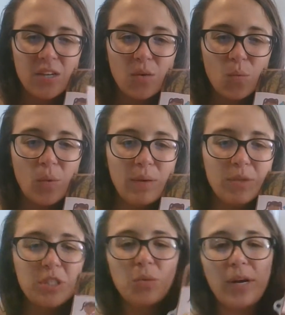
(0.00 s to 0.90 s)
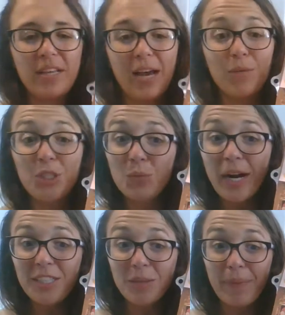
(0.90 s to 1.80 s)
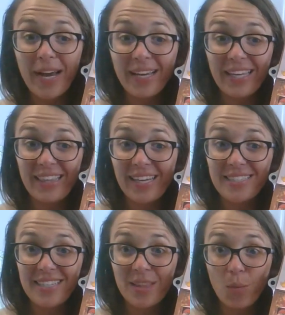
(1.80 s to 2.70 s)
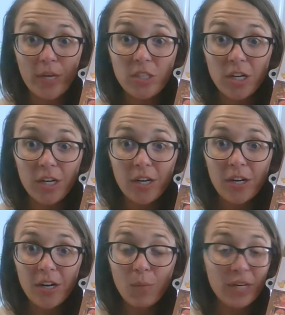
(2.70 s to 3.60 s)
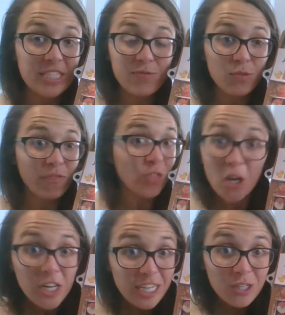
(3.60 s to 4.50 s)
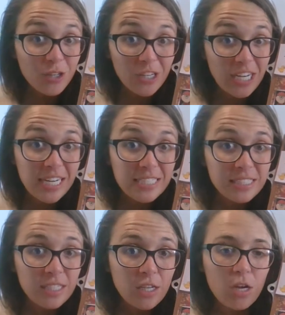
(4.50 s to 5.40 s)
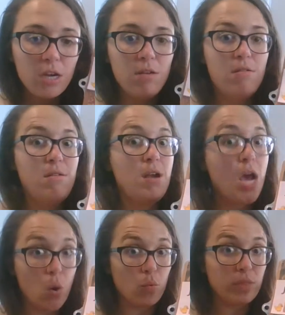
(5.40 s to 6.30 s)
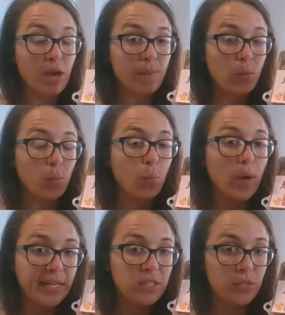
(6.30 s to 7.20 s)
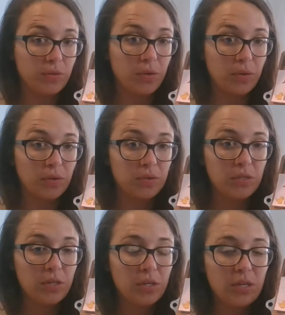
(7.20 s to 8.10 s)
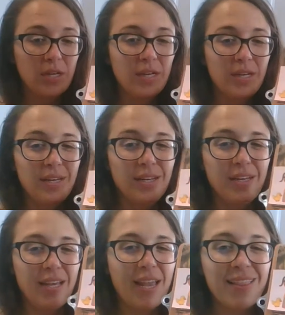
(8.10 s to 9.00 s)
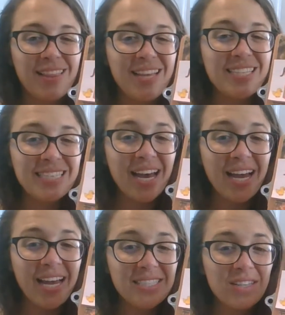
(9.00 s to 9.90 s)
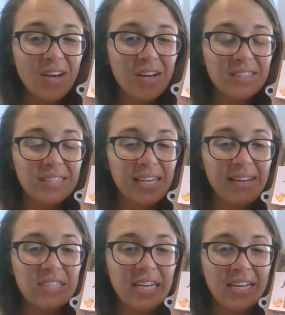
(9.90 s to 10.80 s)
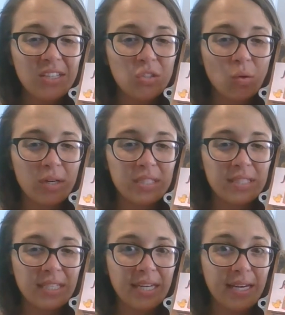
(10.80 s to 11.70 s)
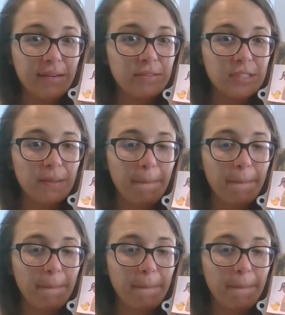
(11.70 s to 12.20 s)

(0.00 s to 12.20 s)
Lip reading: When would you wear that? Would you ride your bike in this in the winter when it's 30 degrees? No, that'd be way too cold. And this guy has long sleeves and he has short sleeves.